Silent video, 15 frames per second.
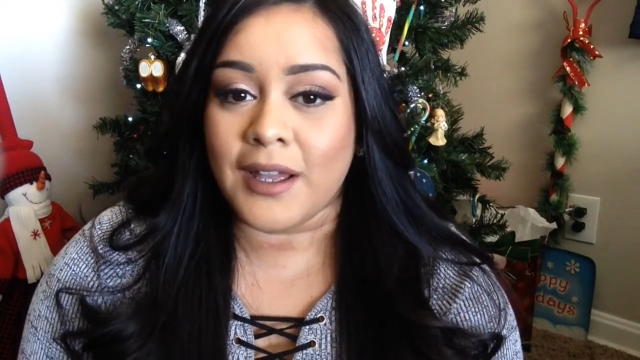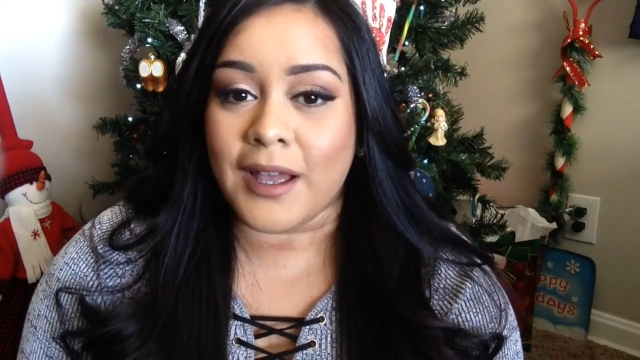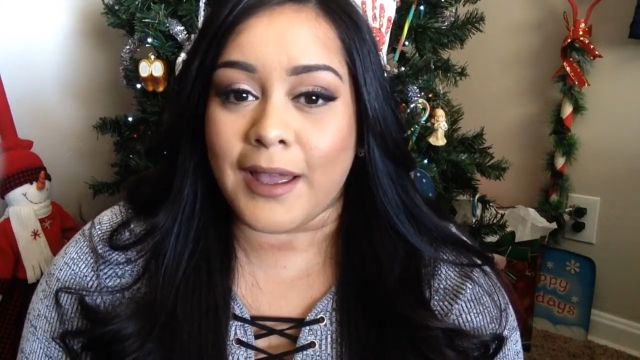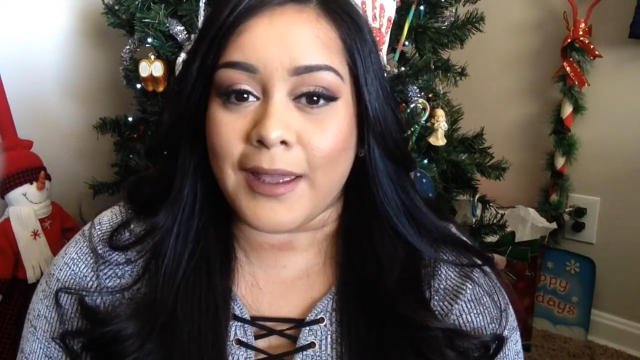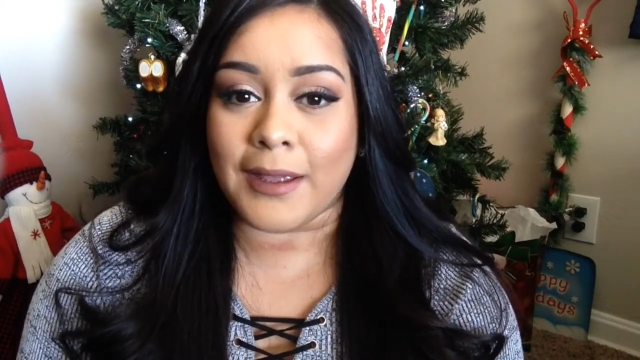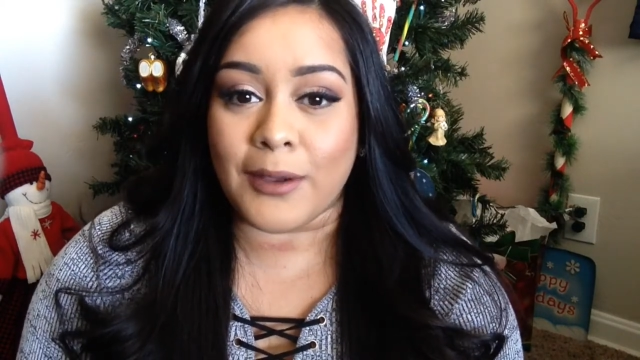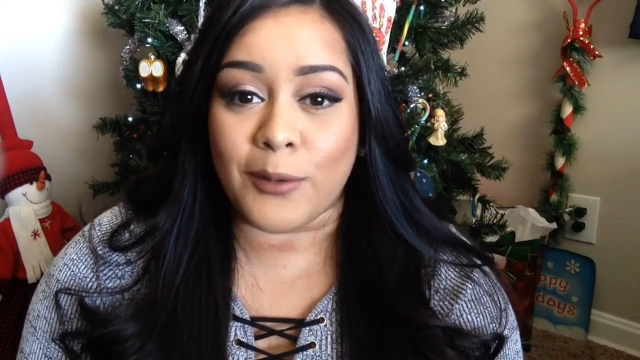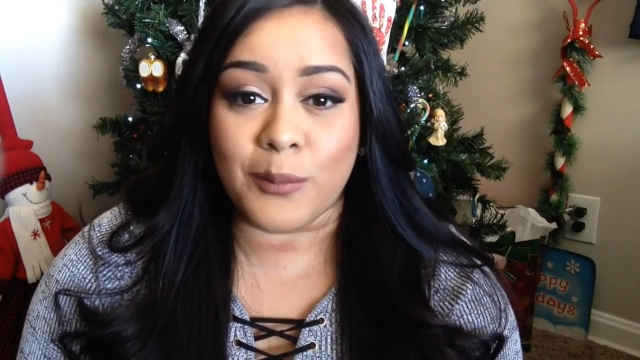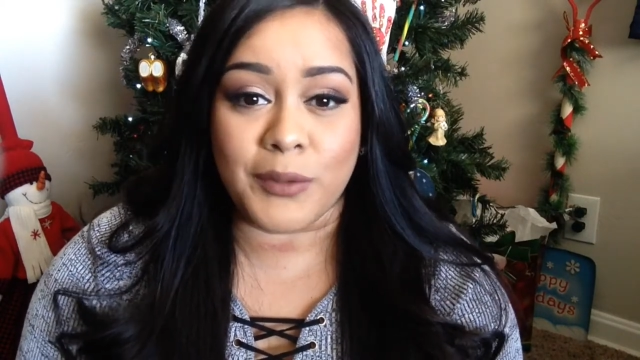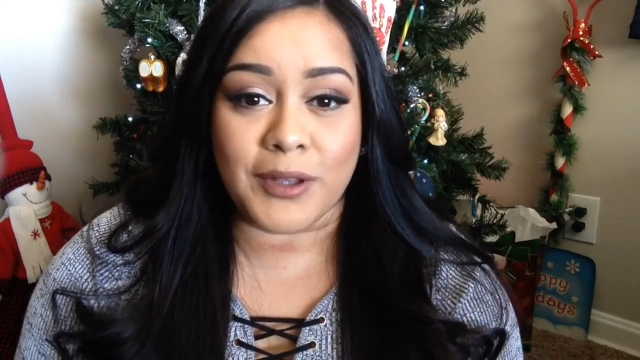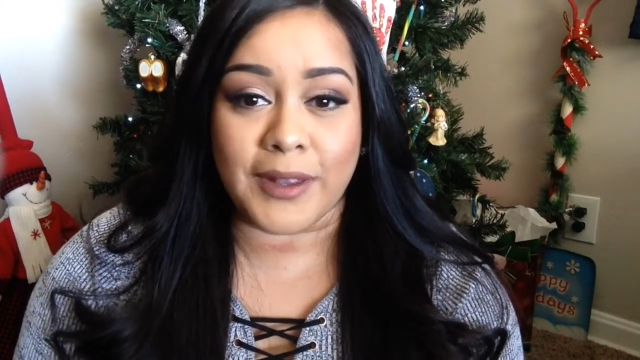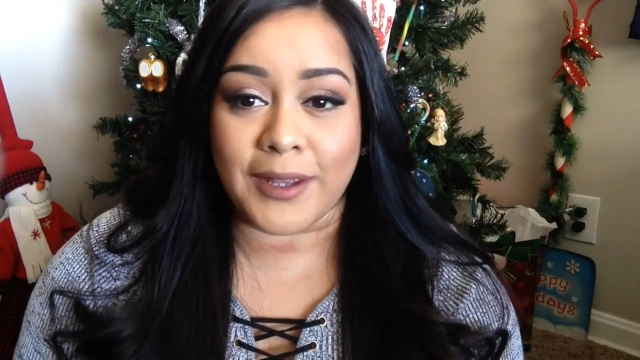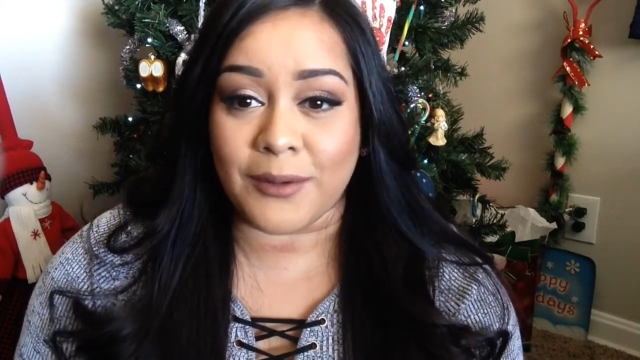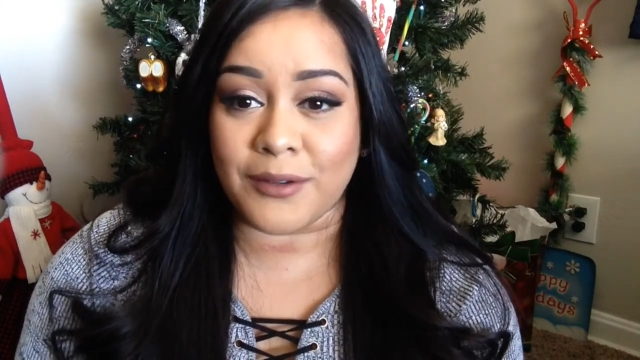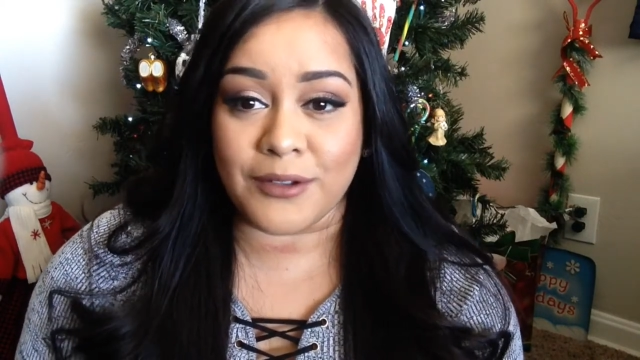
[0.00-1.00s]
I hope you
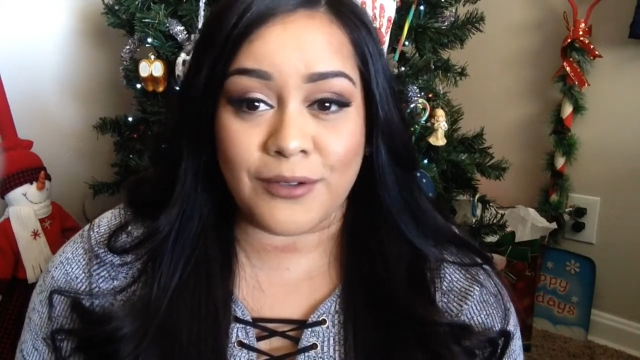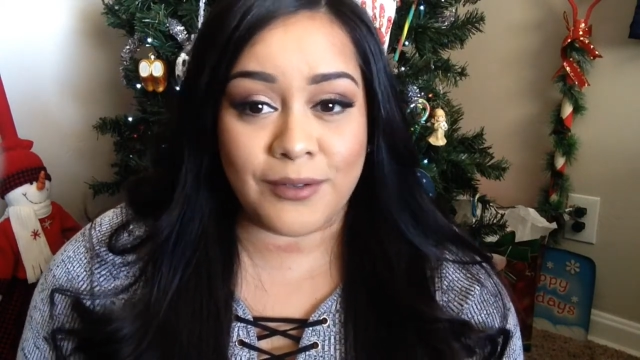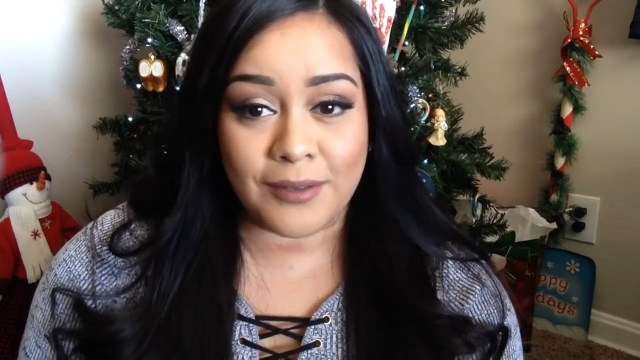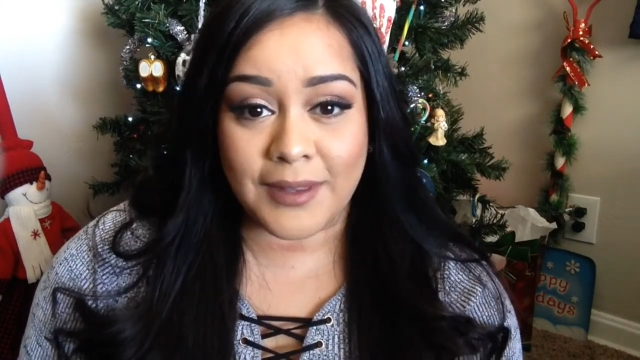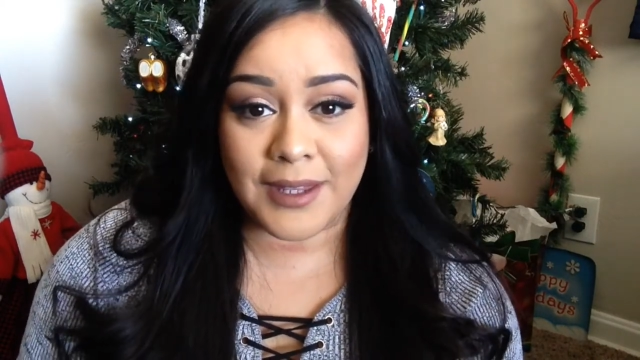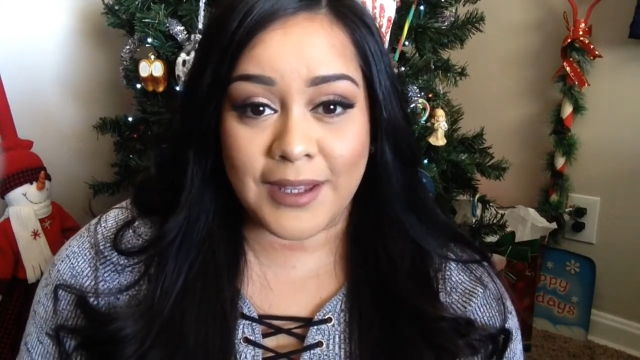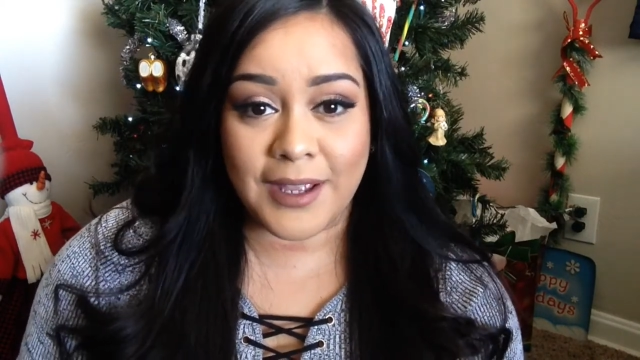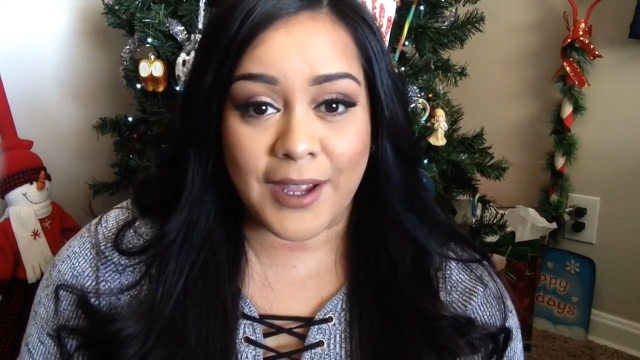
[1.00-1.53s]
like what you see.